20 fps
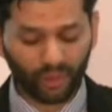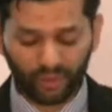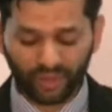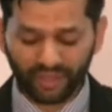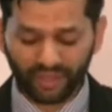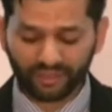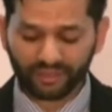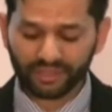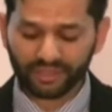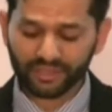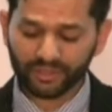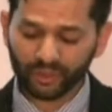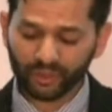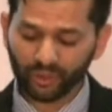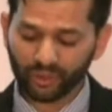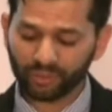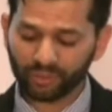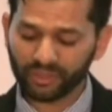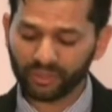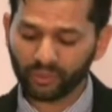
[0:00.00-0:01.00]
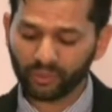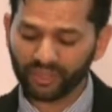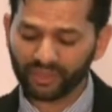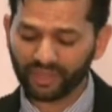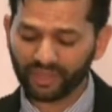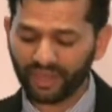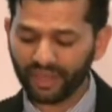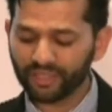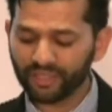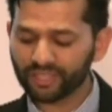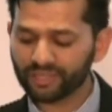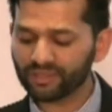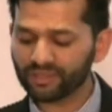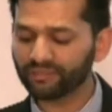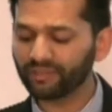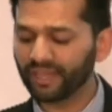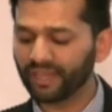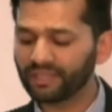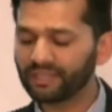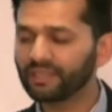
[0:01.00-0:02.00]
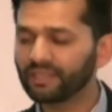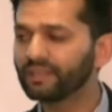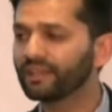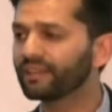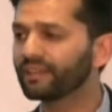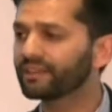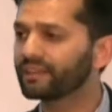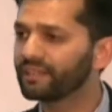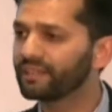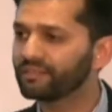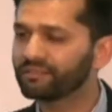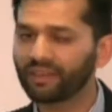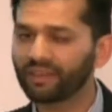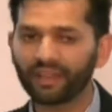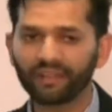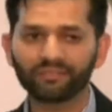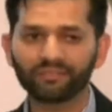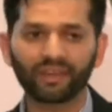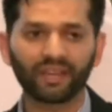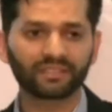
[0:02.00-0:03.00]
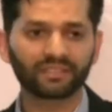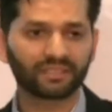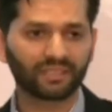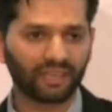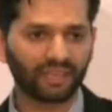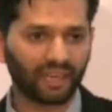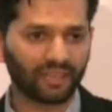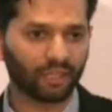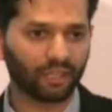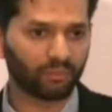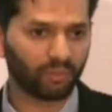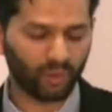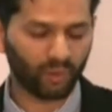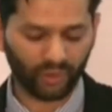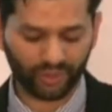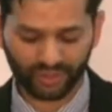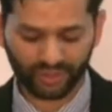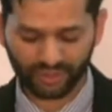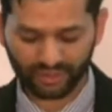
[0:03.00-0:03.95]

country's youth between the ages of 18 and 35 are still unemployed.